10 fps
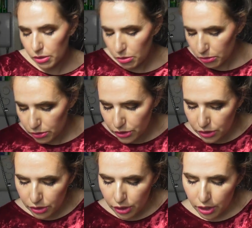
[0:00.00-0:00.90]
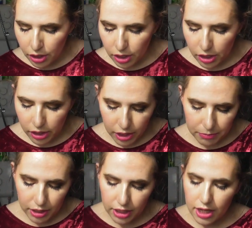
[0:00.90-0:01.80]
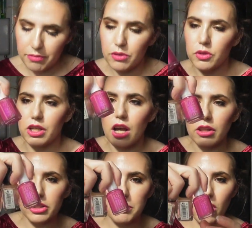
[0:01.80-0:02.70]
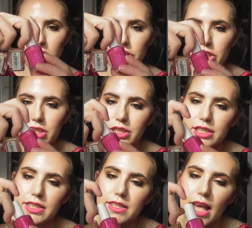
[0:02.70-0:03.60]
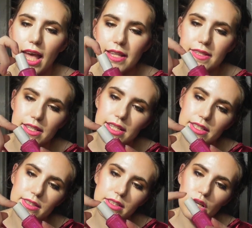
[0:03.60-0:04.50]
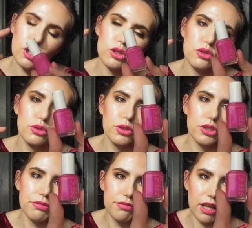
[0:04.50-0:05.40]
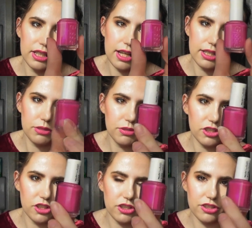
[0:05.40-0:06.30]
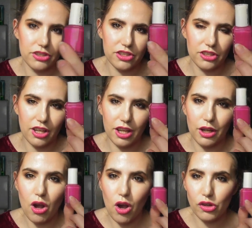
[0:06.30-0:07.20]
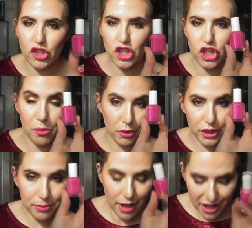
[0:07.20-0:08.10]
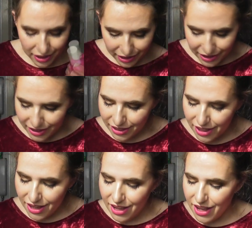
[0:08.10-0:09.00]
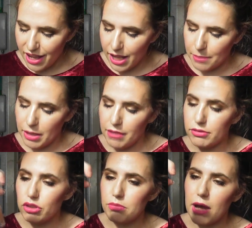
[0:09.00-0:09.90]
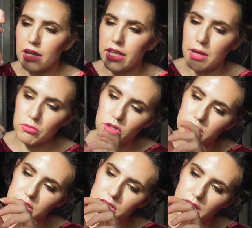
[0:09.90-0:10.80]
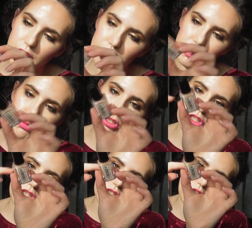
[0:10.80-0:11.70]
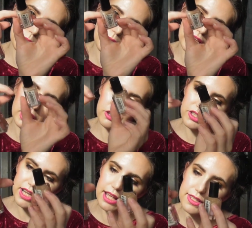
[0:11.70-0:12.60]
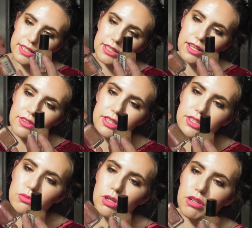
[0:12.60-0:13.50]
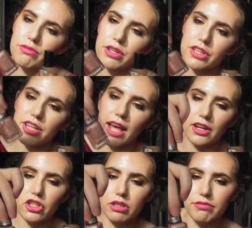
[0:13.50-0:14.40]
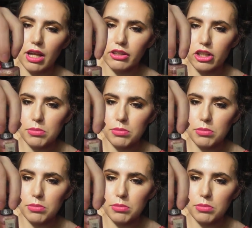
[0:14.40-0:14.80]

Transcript: coat. And I have 3 coloured polishes. This is Essie's Tour de Finance, which is just a hot shimmery pink. I have two Barry M ones. This one is just called Pink Iridescent, and this is one of their texture effect nail